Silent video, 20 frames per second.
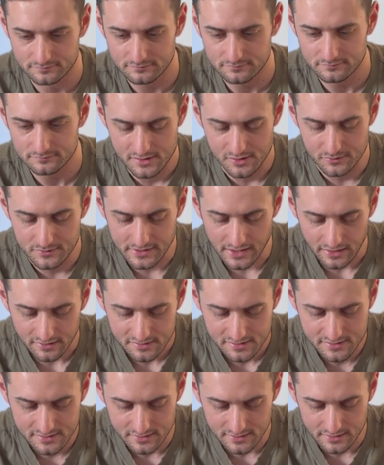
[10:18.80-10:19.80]
So
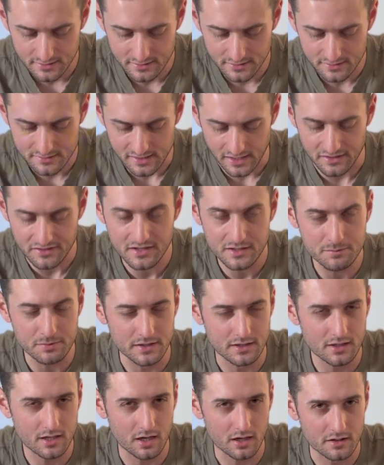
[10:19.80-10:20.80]
next is, I think
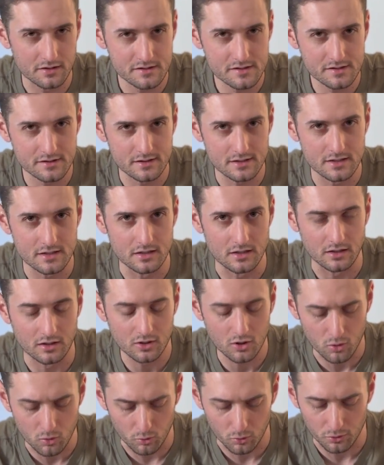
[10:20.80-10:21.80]
because the
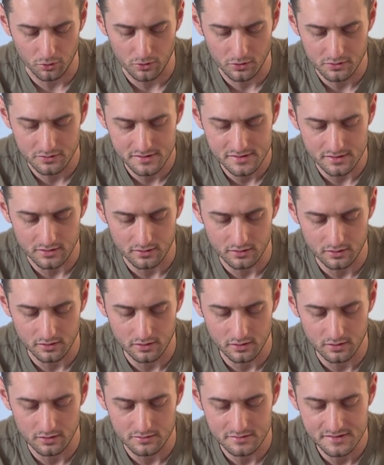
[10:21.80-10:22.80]
quarters
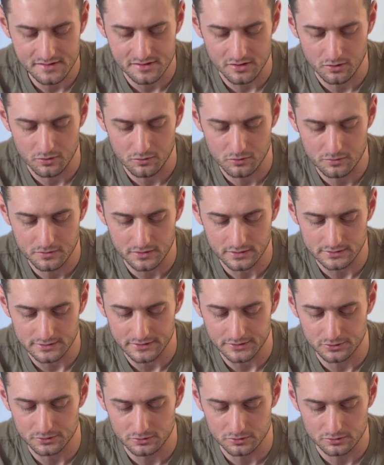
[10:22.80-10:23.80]
are sewn a
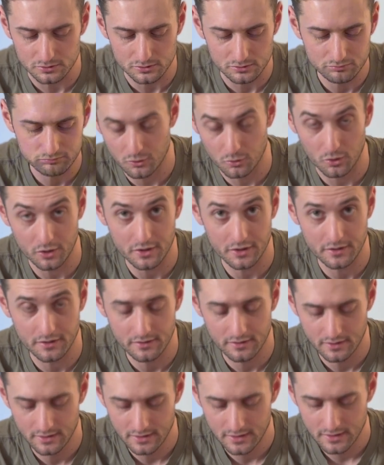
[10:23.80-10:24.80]
little crooked,
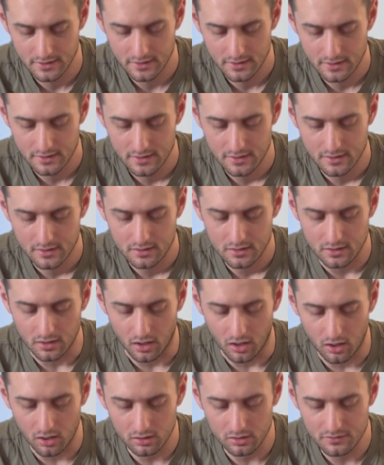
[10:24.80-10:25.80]

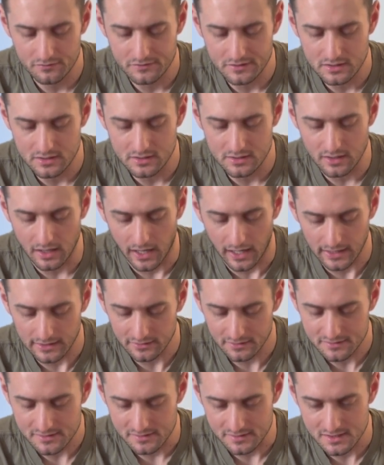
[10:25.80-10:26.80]
all of the
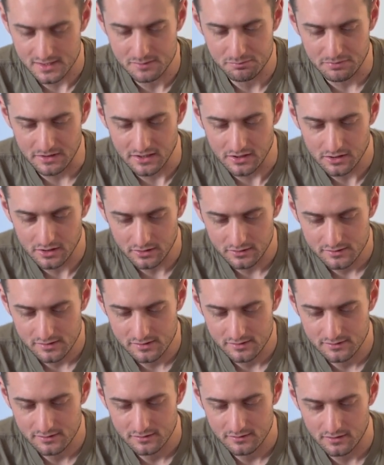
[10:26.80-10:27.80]
eyelets and speed
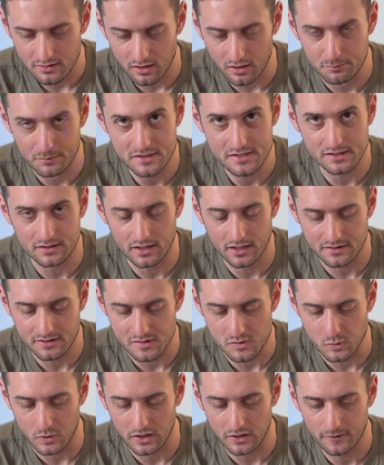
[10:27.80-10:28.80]
hooks are misaligned
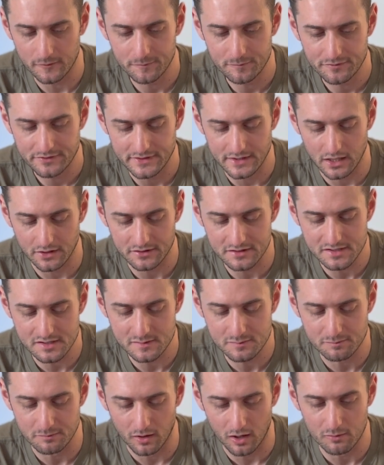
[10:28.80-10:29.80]
as well. Now this
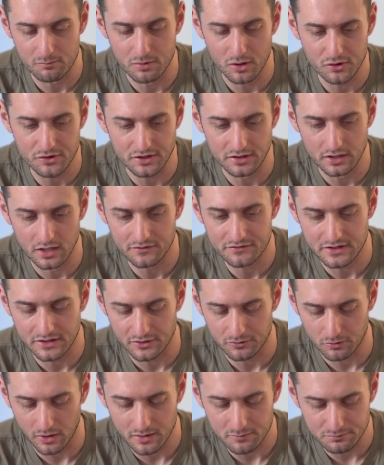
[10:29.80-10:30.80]
is on both the left and
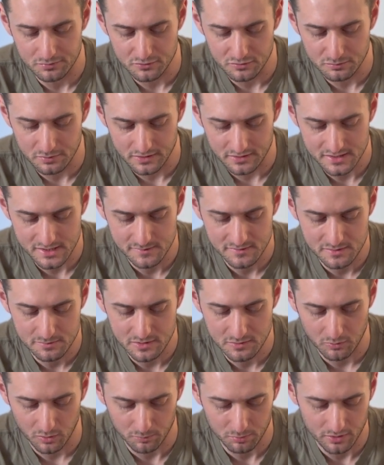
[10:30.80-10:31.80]
the right boot, but it seems to be
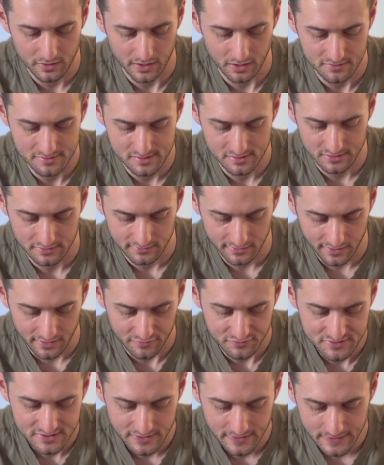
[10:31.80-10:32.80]
more pronounced on the
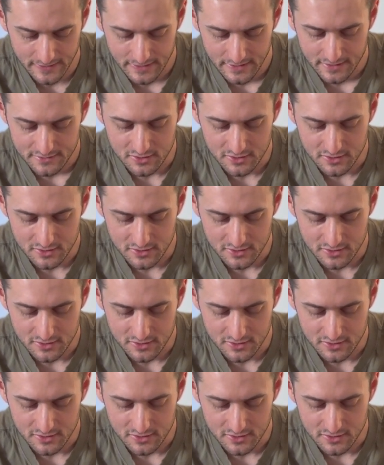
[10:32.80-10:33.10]
left.